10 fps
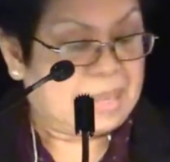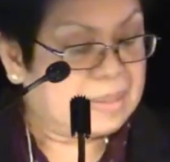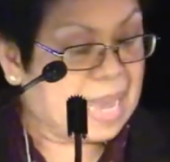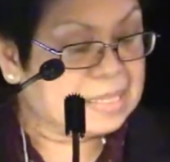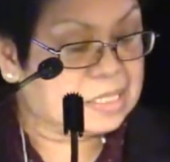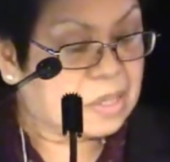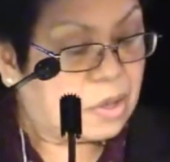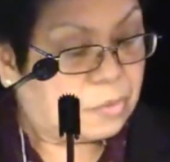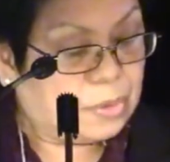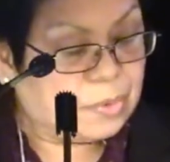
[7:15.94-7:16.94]
Thus,
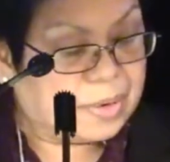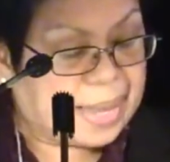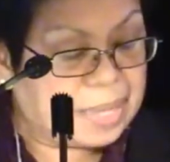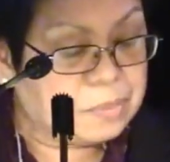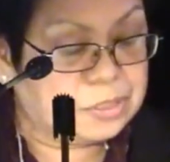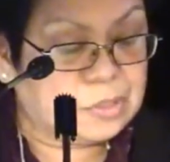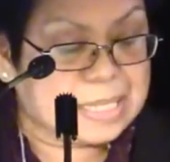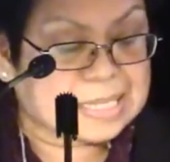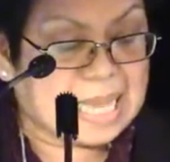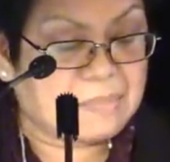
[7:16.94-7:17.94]
we were able to
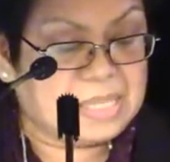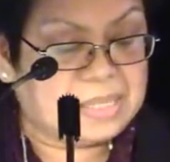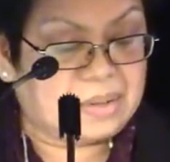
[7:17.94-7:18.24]
examine